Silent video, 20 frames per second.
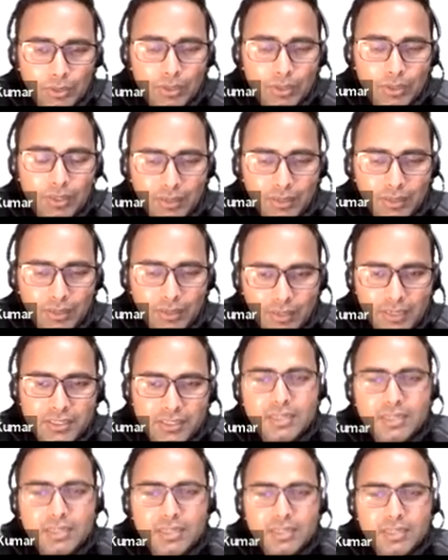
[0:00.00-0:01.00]
8
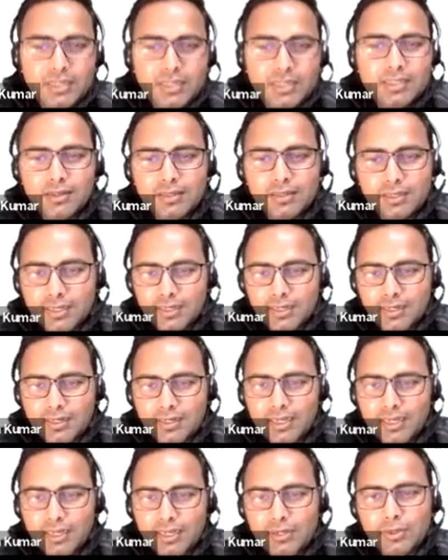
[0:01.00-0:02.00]
sides are there,
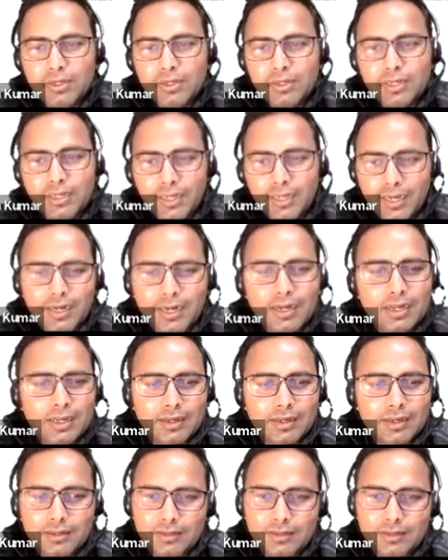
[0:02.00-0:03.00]
nanogon and
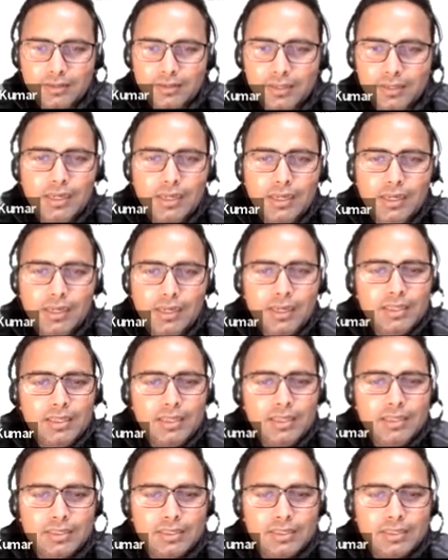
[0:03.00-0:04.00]
decagon, right?
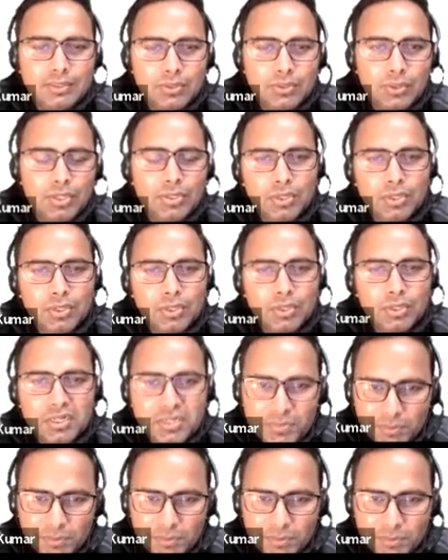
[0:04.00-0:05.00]
These all you can
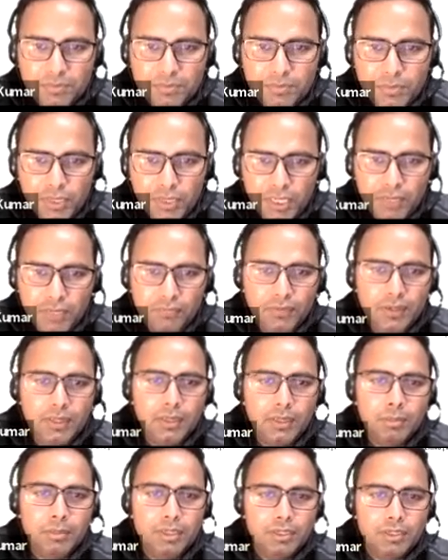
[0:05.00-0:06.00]
remember briefly,
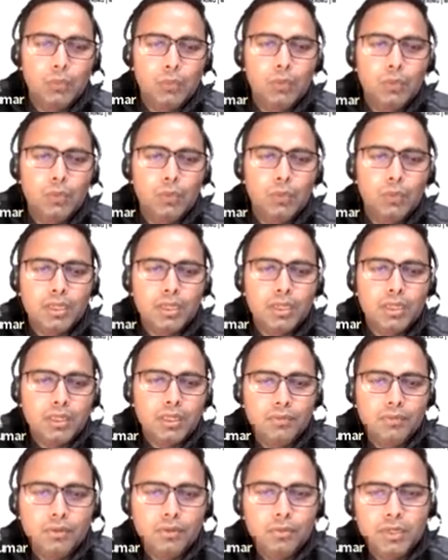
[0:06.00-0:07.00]
but don't worry if you
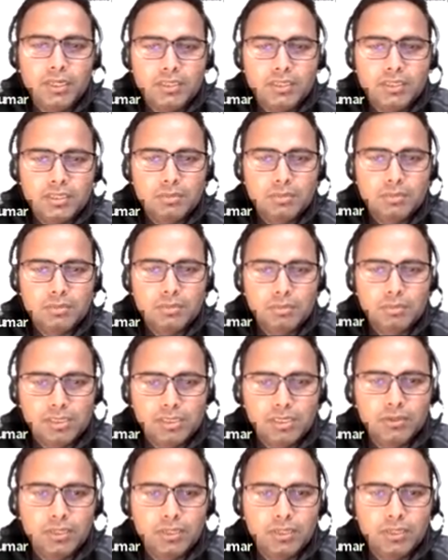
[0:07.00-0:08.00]
by chance miss out
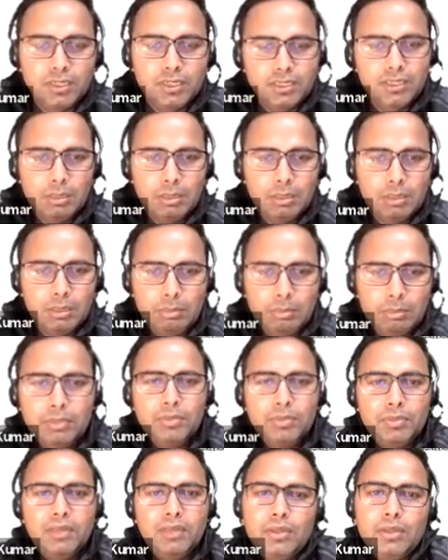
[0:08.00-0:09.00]
anything. But
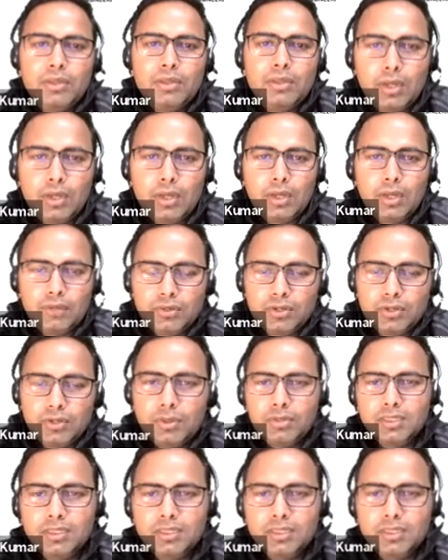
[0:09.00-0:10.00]
briefly you have to remember
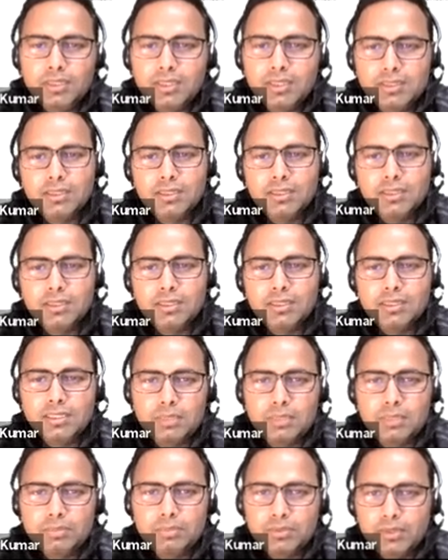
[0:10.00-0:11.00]
that these are the shapes
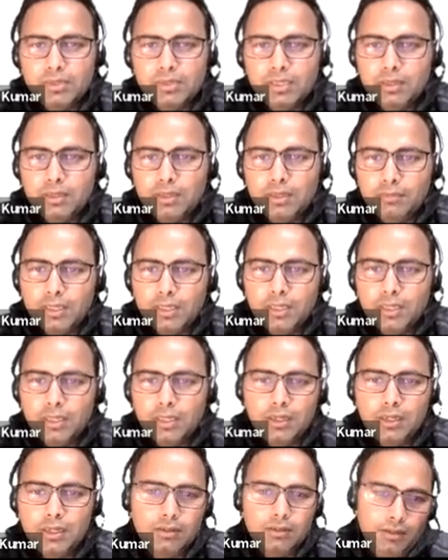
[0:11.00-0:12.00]
we are
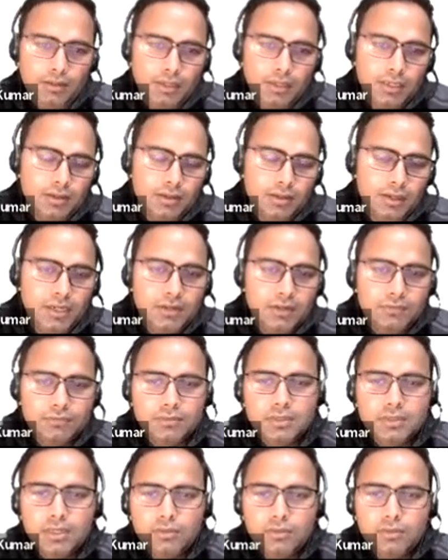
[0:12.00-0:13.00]
like kind of
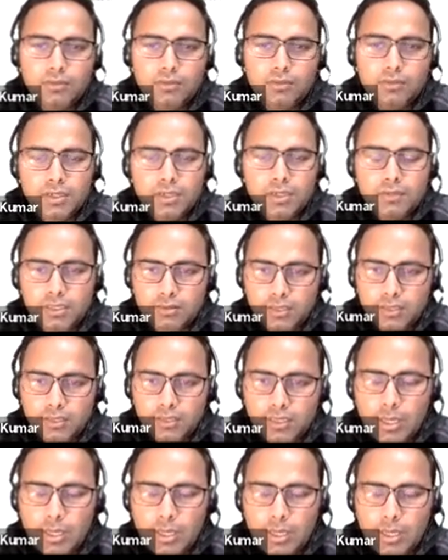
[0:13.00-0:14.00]
surrounded with. Okay,
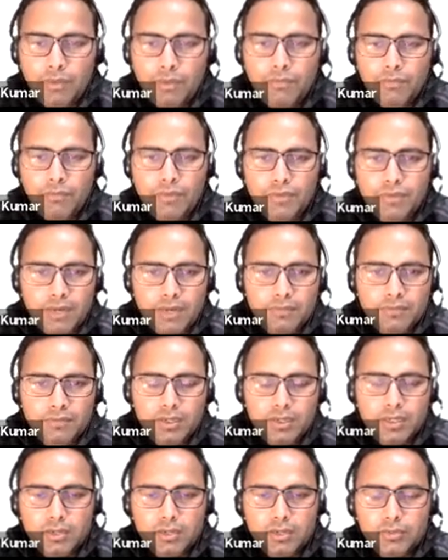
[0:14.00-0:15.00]
we have
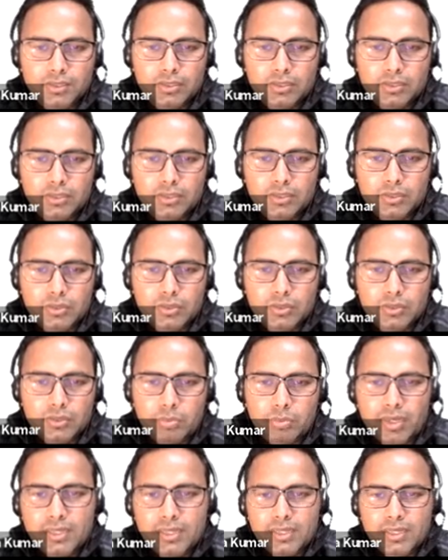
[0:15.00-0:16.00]
around us so many
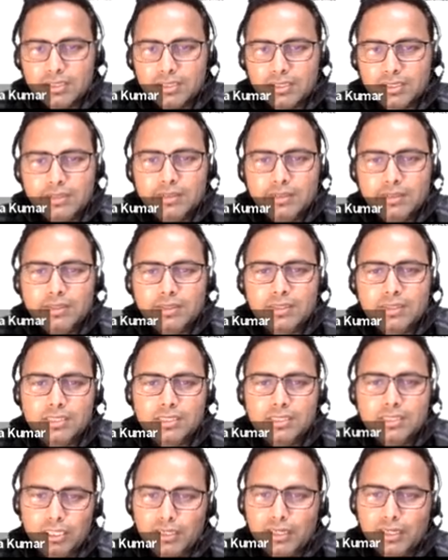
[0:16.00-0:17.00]
things in these
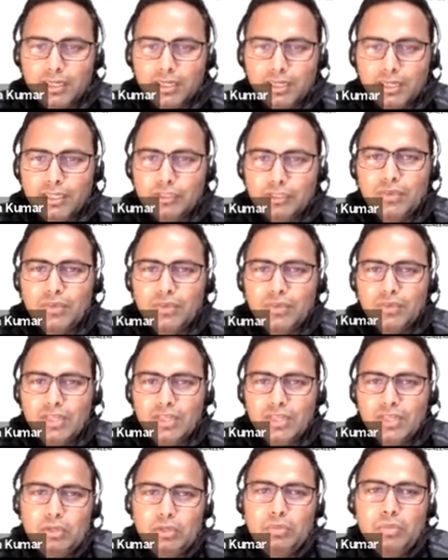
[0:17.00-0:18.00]
shapes, right? So we need to
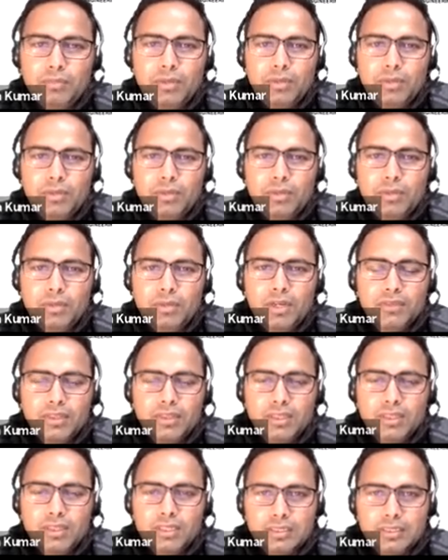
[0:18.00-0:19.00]
be familiar with these.
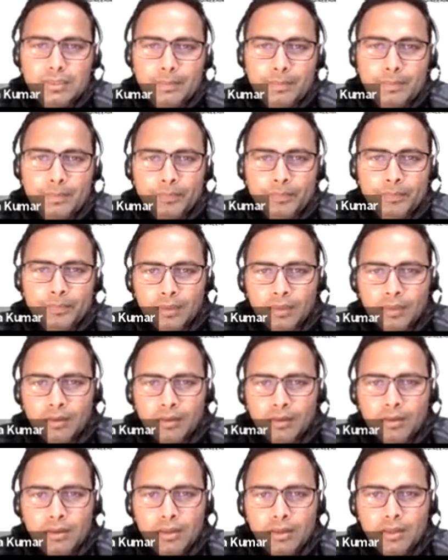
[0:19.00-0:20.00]

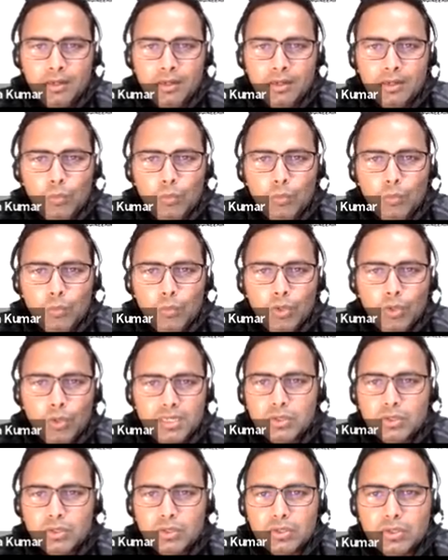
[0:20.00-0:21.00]
Now, what is
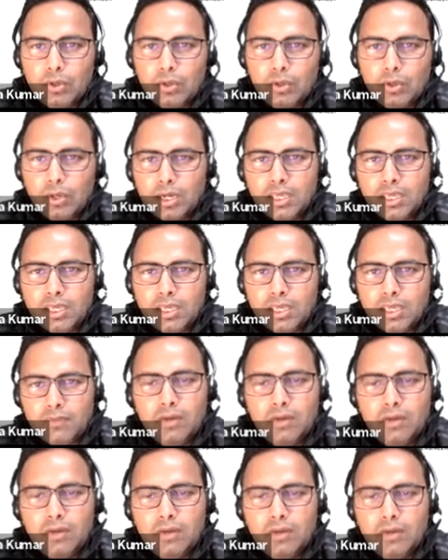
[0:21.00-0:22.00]
concave
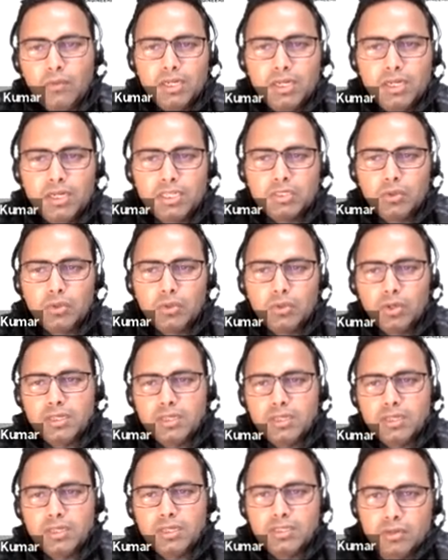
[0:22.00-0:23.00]
and what is
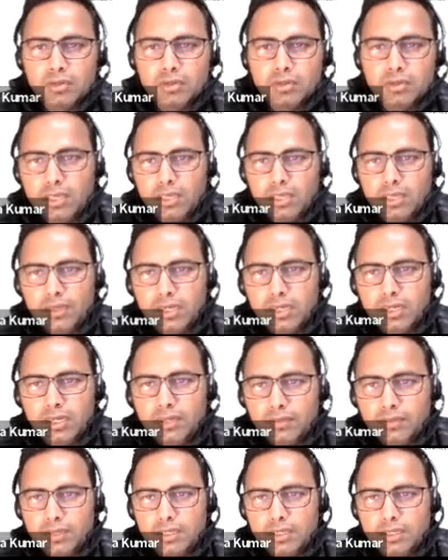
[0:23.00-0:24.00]
convex? Okay, if any
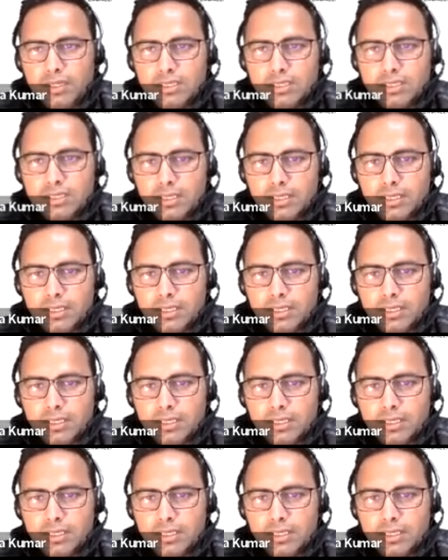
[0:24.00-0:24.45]
figure is there,